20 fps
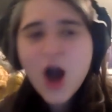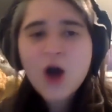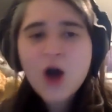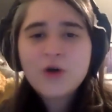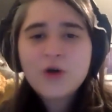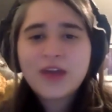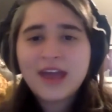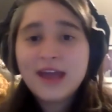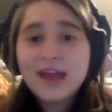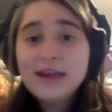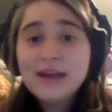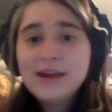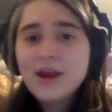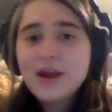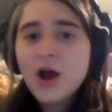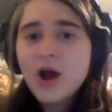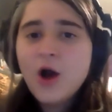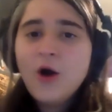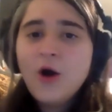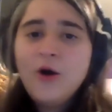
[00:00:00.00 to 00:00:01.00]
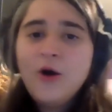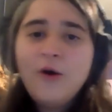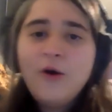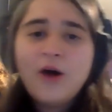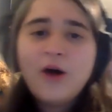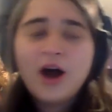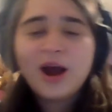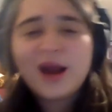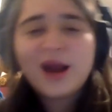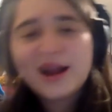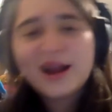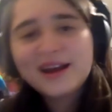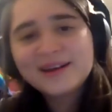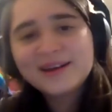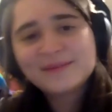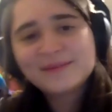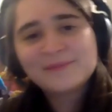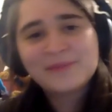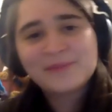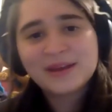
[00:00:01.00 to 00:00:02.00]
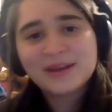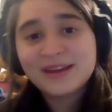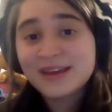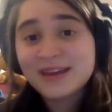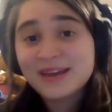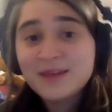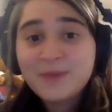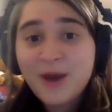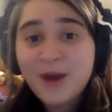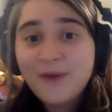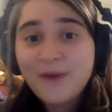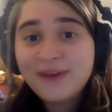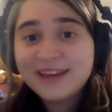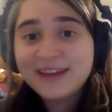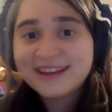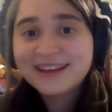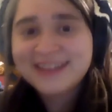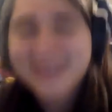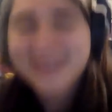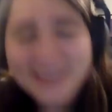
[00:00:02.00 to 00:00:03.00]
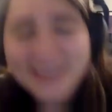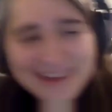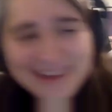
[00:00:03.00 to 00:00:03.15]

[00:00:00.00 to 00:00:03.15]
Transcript: okay, no heart, but keep going.